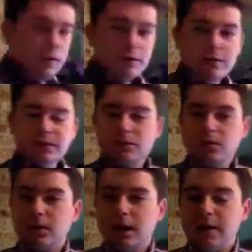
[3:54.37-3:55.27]

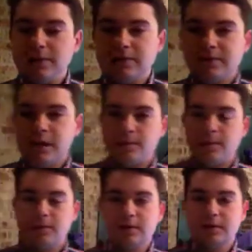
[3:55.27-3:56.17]
Physical copies of
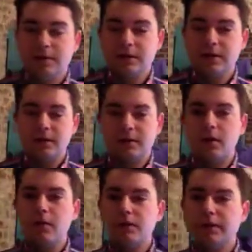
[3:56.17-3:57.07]
albums can
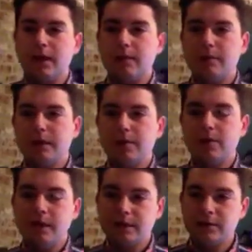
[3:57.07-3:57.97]
over time be
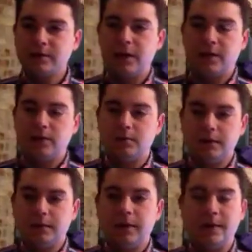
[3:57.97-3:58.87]
collector's
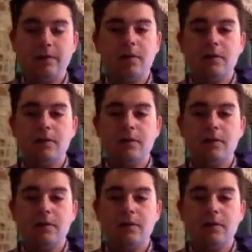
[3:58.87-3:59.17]
items, and